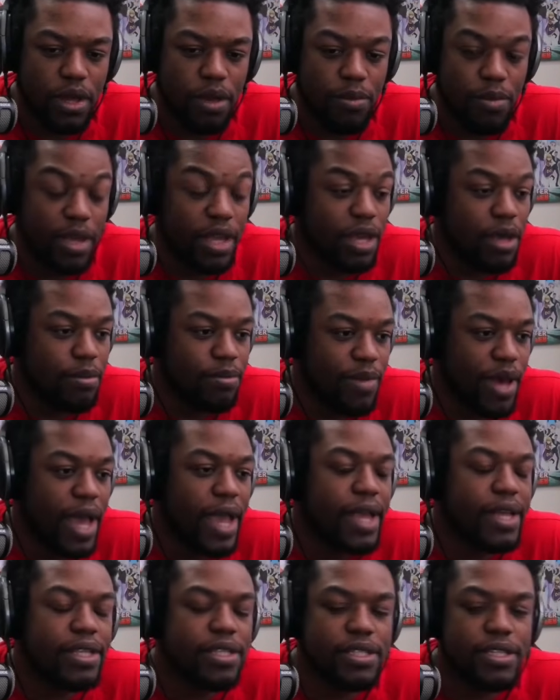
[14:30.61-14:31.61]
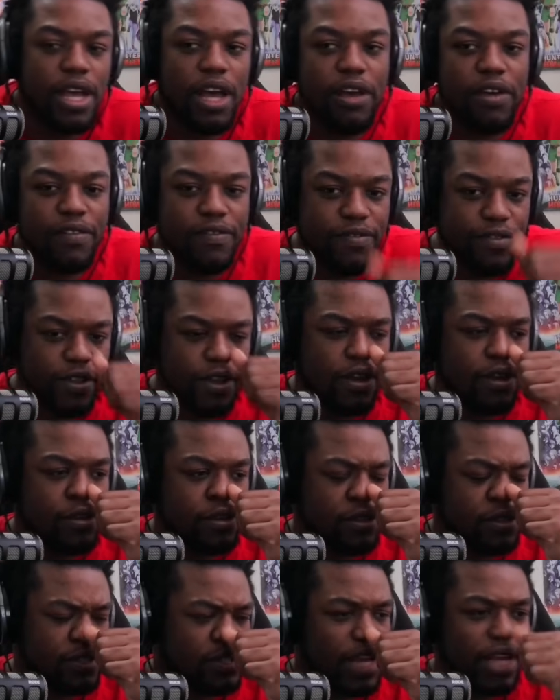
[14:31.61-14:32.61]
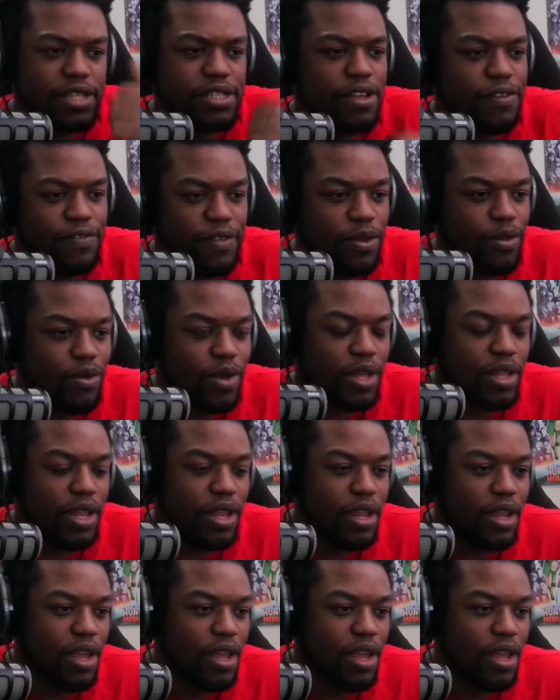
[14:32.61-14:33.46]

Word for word: pick up by itself, you know, because that's definitely what